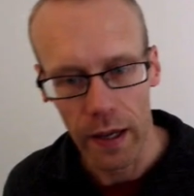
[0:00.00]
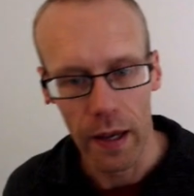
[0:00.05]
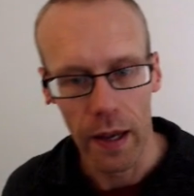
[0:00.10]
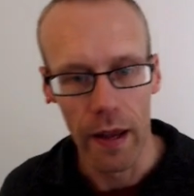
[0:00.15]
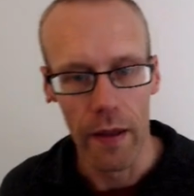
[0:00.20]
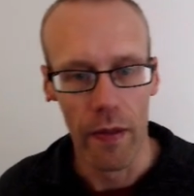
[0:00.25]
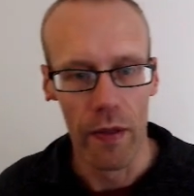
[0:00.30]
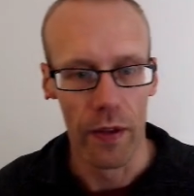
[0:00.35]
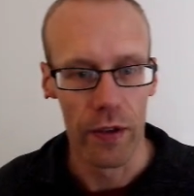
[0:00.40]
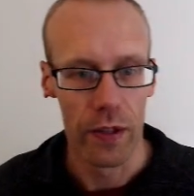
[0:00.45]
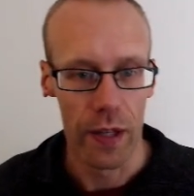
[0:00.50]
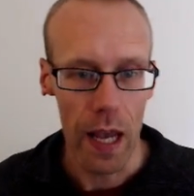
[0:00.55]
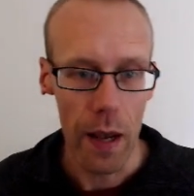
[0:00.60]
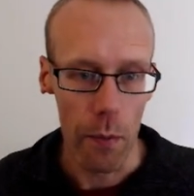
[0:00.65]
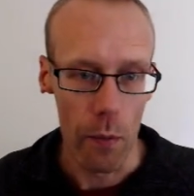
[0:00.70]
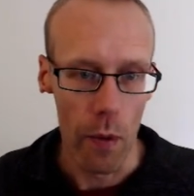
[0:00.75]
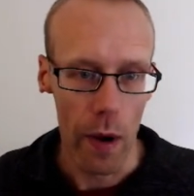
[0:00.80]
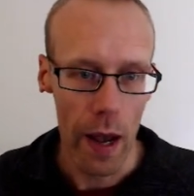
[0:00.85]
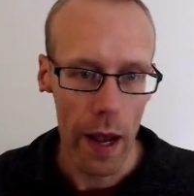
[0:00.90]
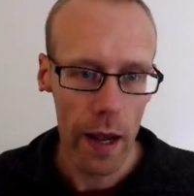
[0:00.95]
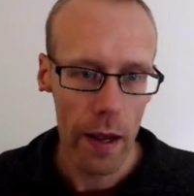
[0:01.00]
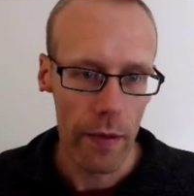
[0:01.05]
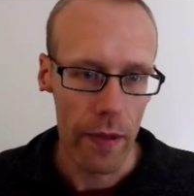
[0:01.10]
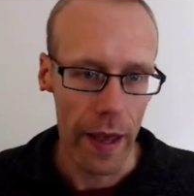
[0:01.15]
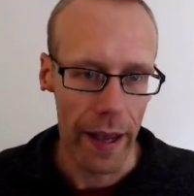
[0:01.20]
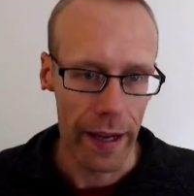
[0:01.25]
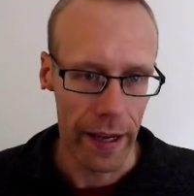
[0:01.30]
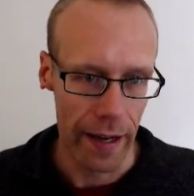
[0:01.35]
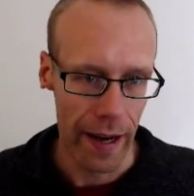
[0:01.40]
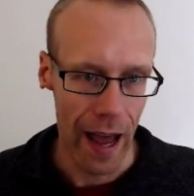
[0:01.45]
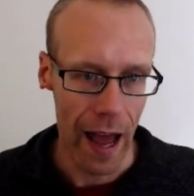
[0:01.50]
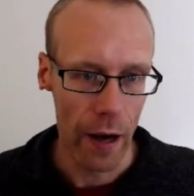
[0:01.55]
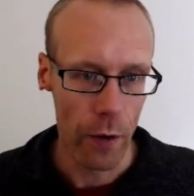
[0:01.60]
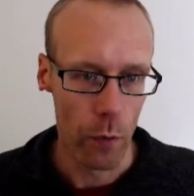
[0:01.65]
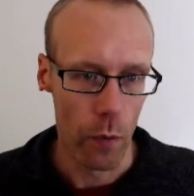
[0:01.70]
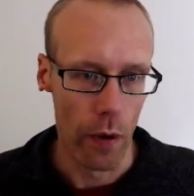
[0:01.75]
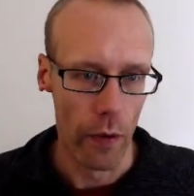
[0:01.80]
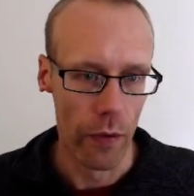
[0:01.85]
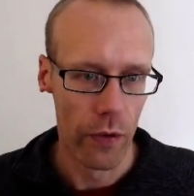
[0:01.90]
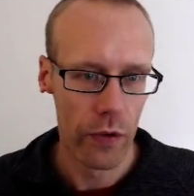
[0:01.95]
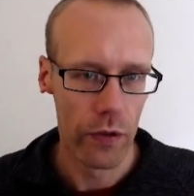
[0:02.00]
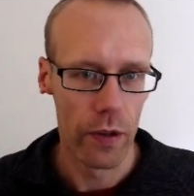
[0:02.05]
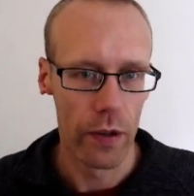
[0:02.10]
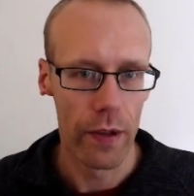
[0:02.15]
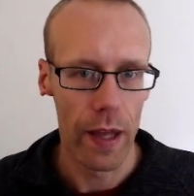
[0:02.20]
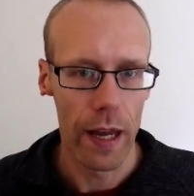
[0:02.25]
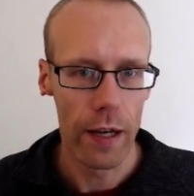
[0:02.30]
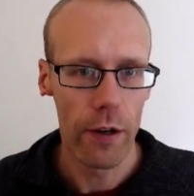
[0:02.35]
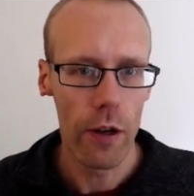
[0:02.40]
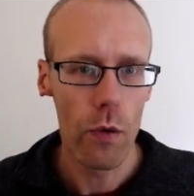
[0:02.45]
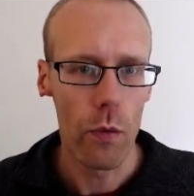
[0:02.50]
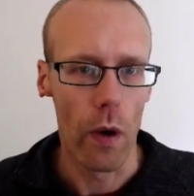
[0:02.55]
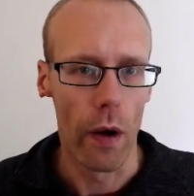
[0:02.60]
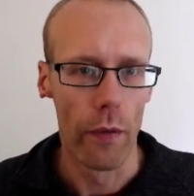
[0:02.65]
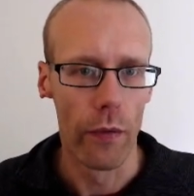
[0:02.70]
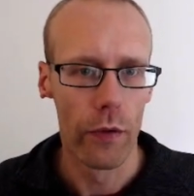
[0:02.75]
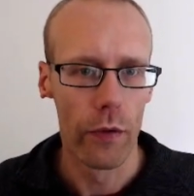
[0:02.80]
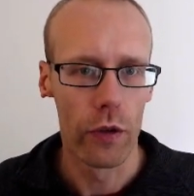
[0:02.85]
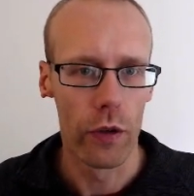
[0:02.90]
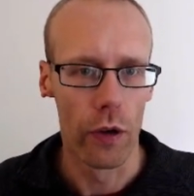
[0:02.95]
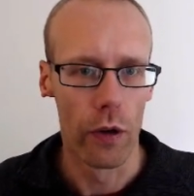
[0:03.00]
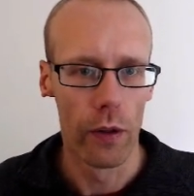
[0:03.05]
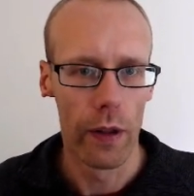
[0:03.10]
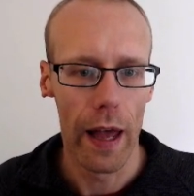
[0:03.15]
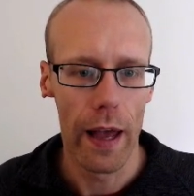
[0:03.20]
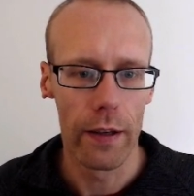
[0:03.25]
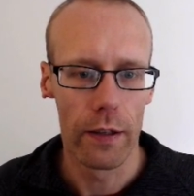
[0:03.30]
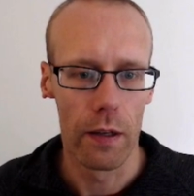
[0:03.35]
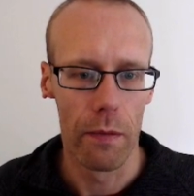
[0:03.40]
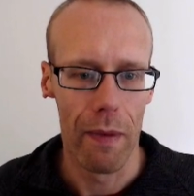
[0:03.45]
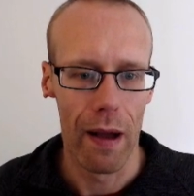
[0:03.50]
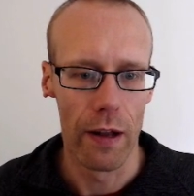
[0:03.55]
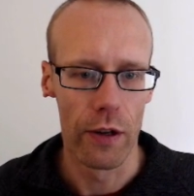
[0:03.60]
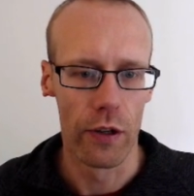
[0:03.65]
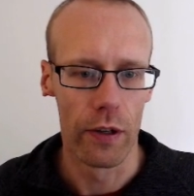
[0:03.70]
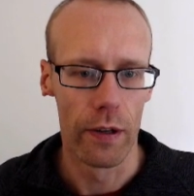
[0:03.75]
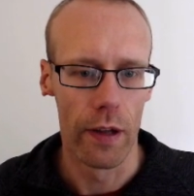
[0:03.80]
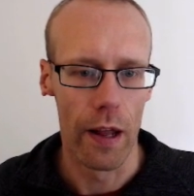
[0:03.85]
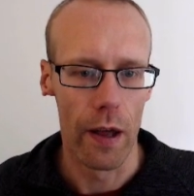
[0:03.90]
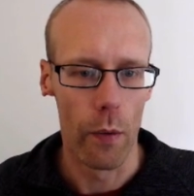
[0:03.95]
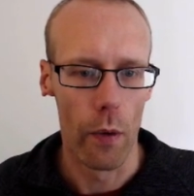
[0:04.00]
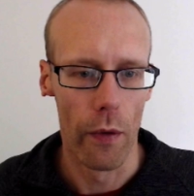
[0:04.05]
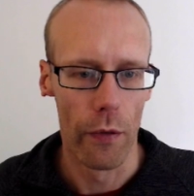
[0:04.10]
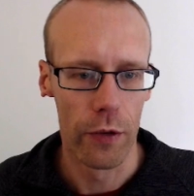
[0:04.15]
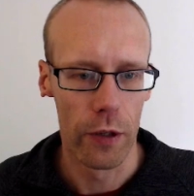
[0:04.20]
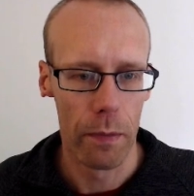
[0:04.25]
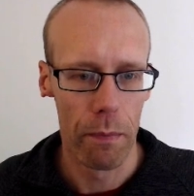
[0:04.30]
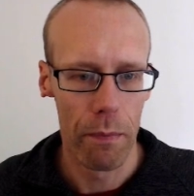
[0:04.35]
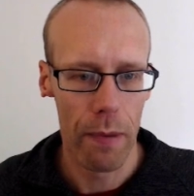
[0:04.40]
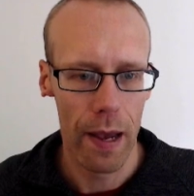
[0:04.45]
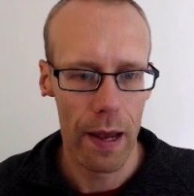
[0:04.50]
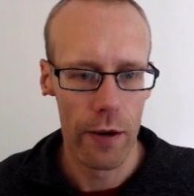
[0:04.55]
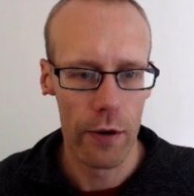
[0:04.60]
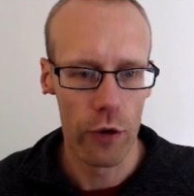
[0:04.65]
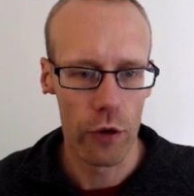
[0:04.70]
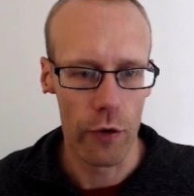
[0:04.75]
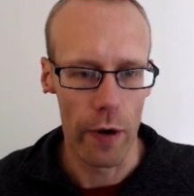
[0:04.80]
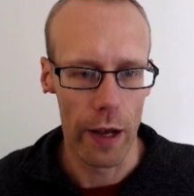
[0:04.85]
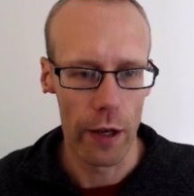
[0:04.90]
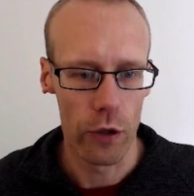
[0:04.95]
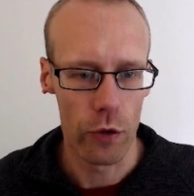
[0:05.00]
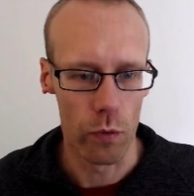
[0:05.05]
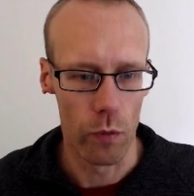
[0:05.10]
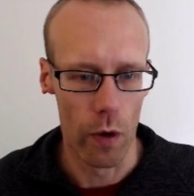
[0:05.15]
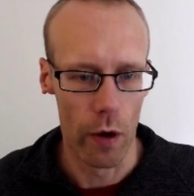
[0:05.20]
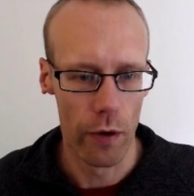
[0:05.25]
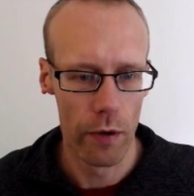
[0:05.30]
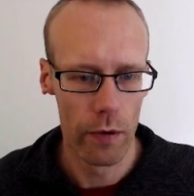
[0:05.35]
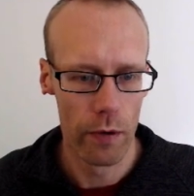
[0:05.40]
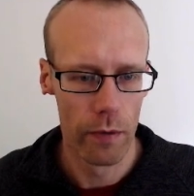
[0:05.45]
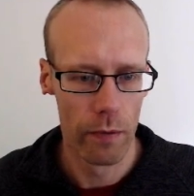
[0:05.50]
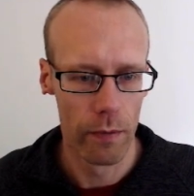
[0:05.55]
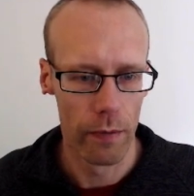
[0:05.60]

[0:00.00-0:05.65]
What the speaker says: in the same way, they can add ones that they do want. So let's imagine that they want a Pinterest one.